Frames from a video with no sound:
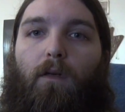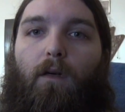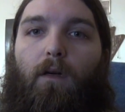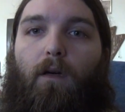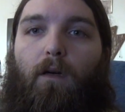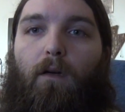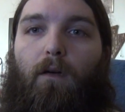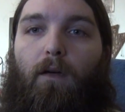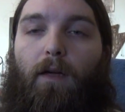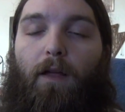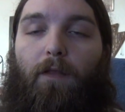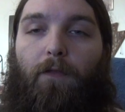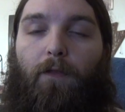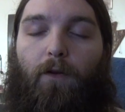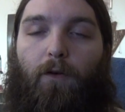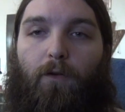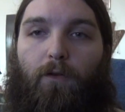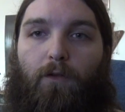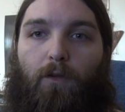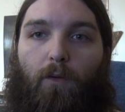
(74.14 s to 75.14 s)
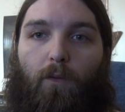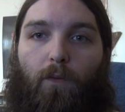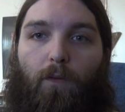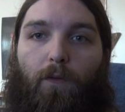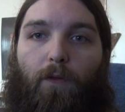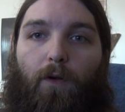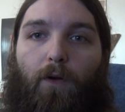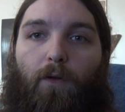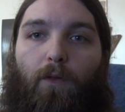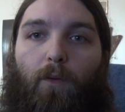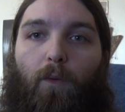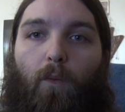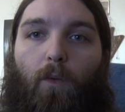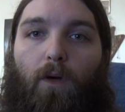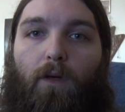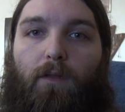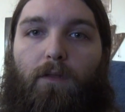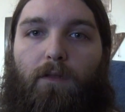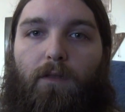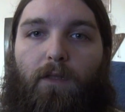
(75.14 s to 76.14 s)
Uh, and there's the they're the
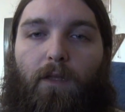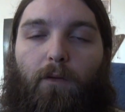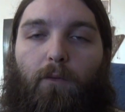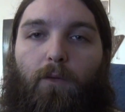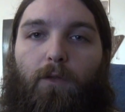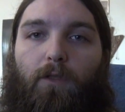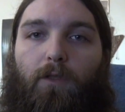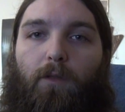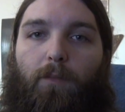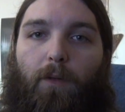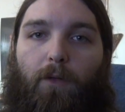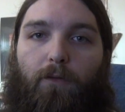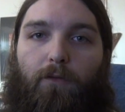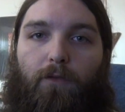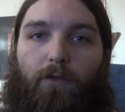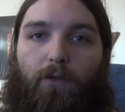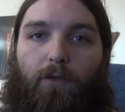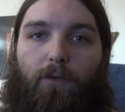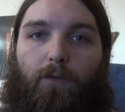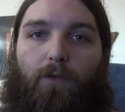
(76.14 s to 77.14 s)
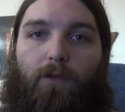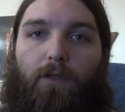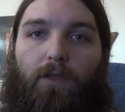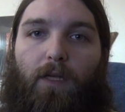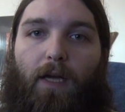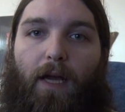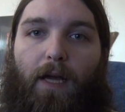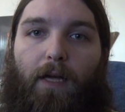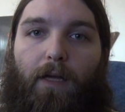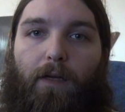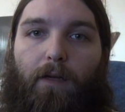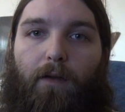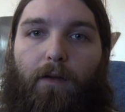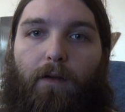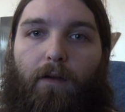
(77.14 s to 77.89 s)
ones that were supposed to take.